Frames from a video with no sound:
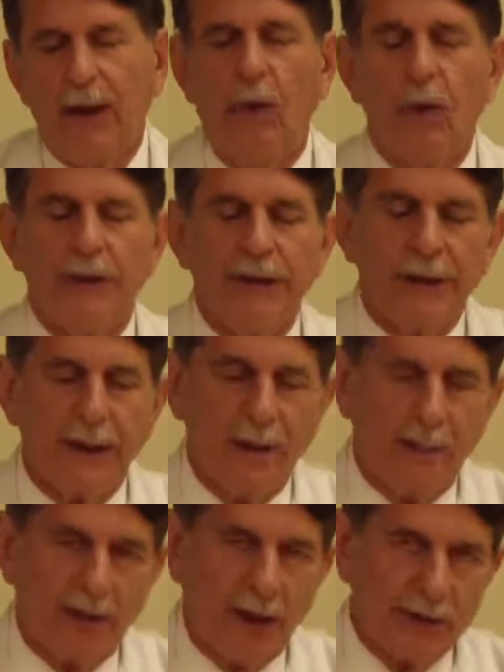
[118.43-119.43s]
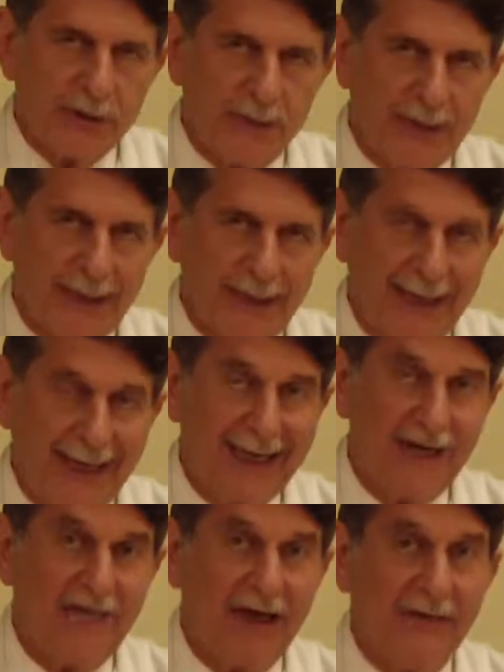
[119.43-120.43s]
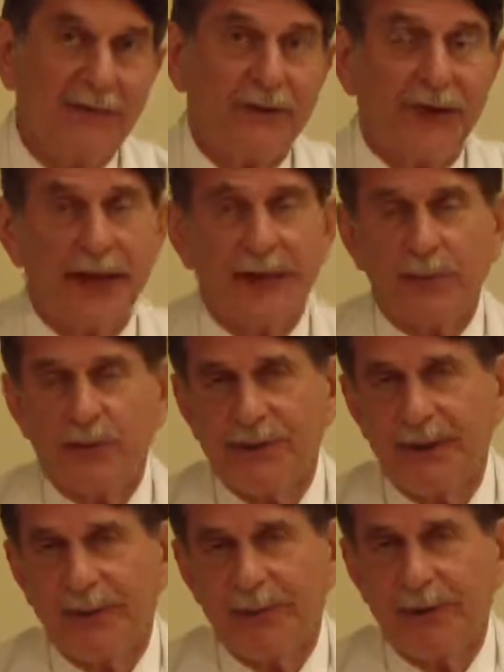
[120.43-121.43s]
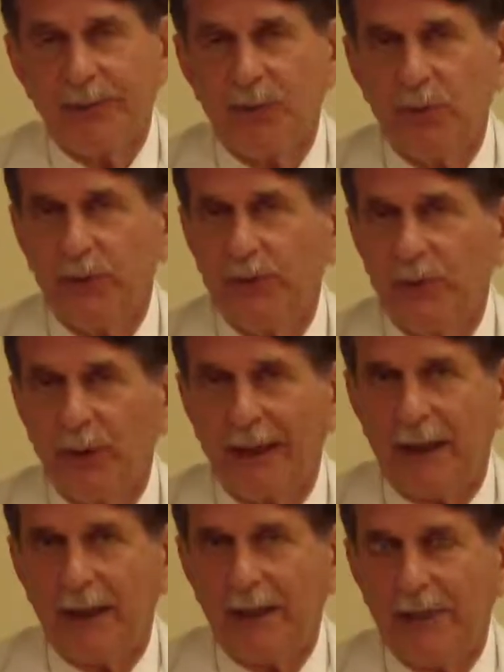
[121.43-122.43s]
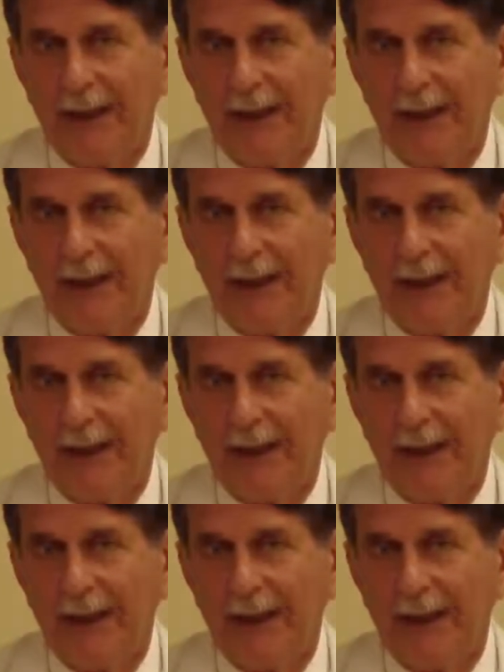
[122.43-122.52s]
only approximately 85 to 90% of people will do well.